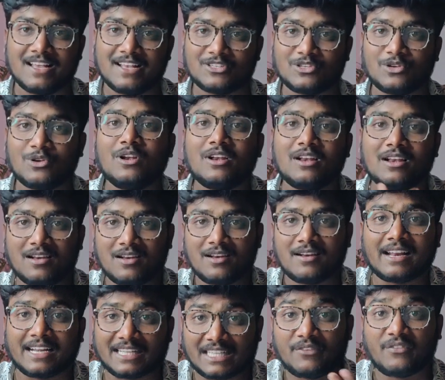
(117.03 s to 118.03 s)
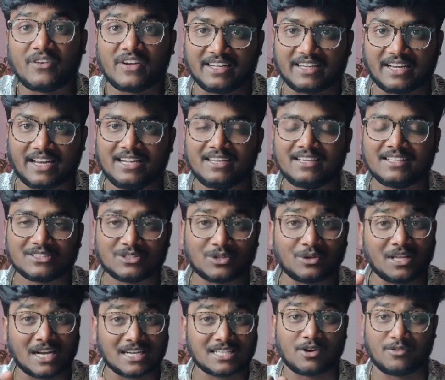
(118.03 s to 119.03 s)
So you will rectify it, right?
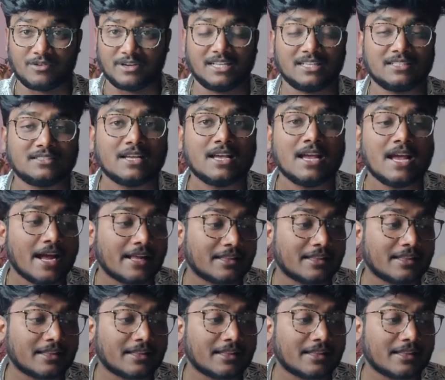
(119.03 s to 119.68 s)
So that's how it is.